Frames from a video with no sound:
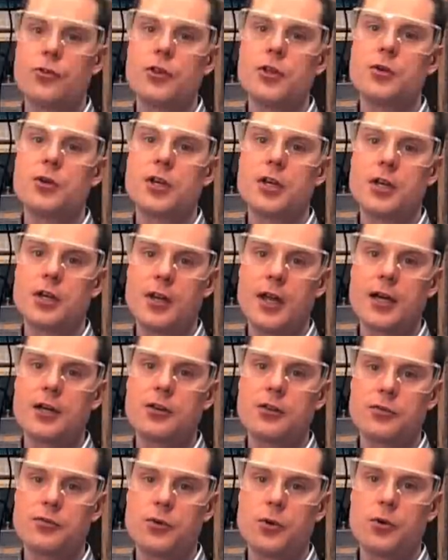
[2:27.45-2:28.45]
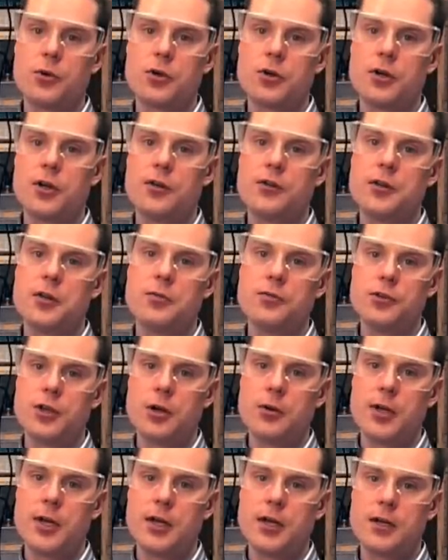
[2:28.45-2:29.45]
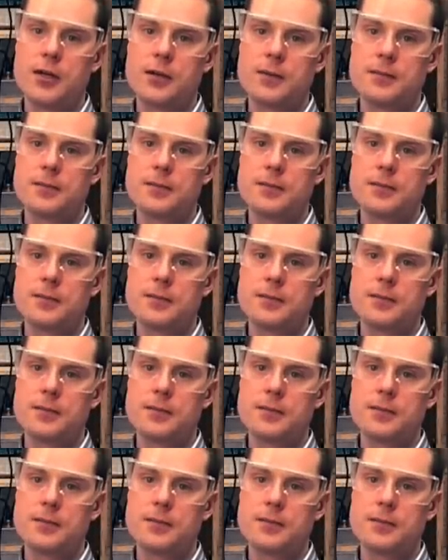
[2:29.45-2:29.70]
so that you can collect the photocurrent that you've generated.